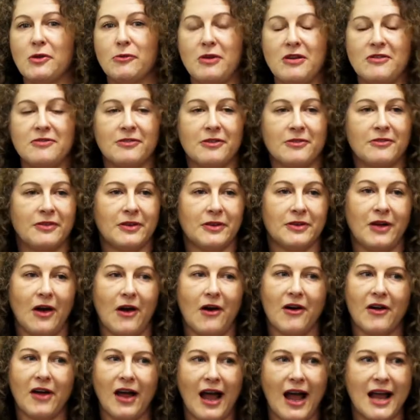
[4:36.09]
We fulfilled
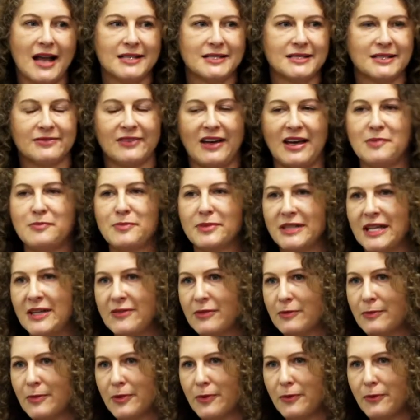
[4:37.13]
all kinds of
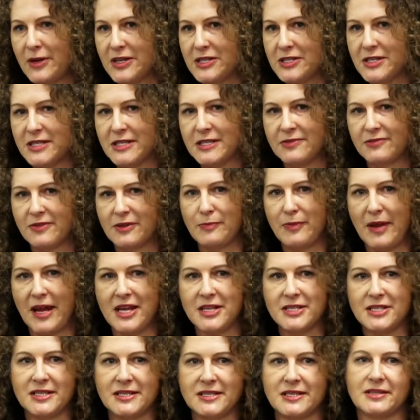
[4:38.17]
unbelievable wishes for
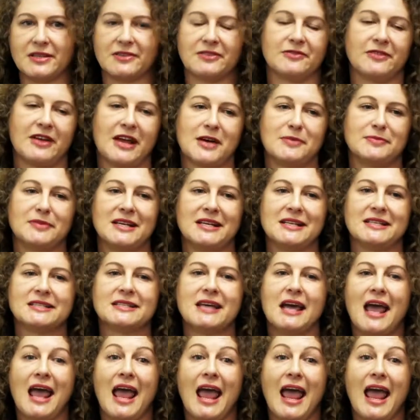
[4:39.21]
patients and their families,